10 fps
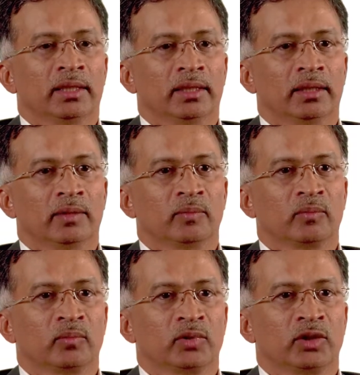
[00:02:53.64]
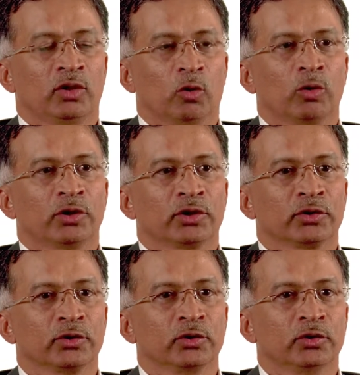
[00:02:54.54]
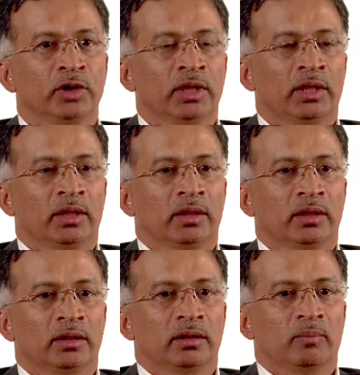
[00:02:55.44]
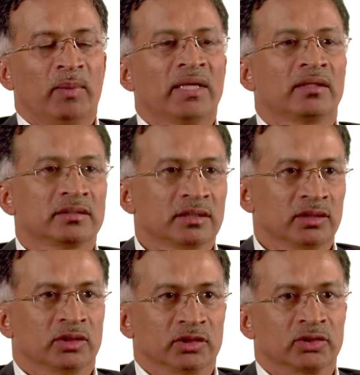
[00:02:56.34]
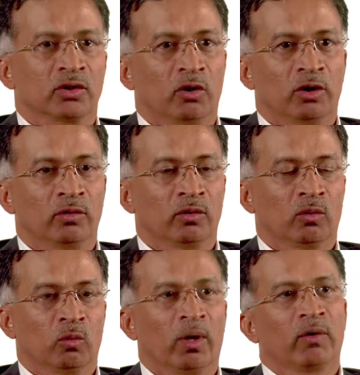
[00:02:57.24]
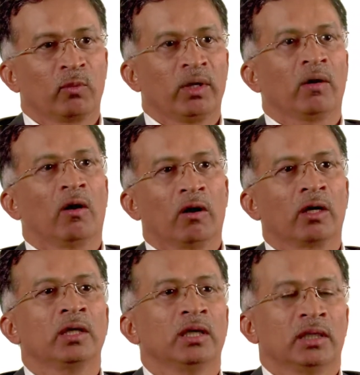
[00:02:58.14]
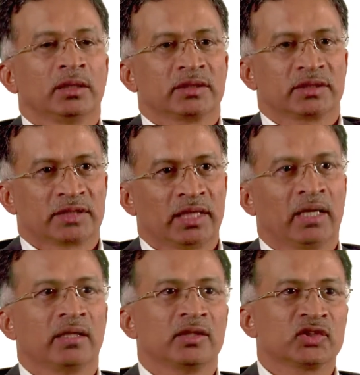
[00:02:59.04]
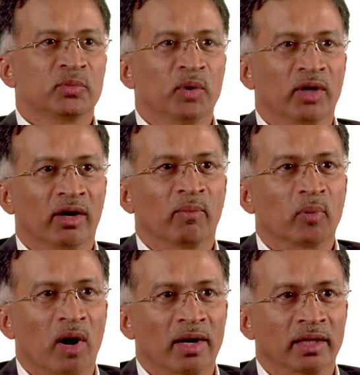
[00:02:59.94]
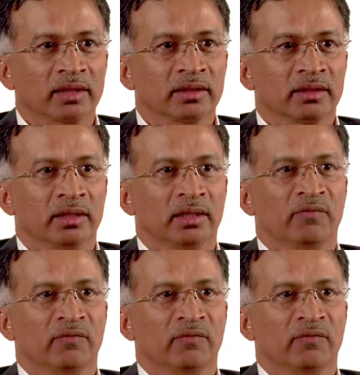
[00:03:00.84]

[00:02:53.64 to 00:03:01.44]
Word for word: Um, in order to make decisions on where we are succeeding in distributing our product uh,